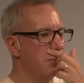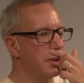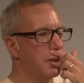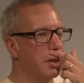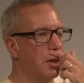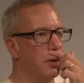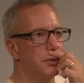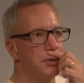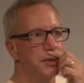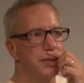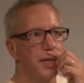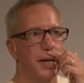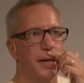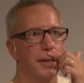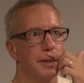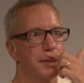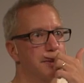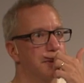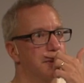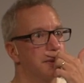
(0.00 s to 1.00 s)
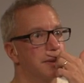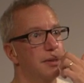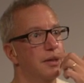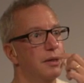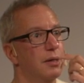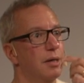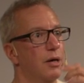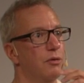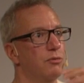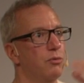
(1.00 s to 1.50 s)
the context
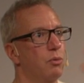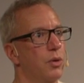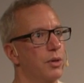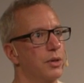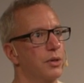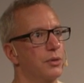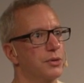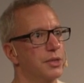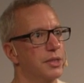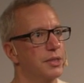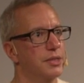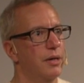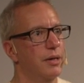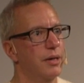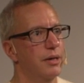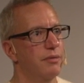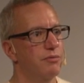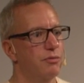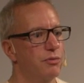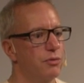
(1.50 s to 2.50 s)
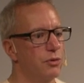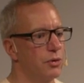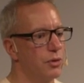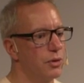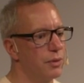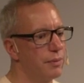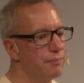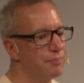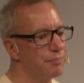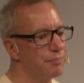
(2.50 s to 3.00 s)
of what you're designing for.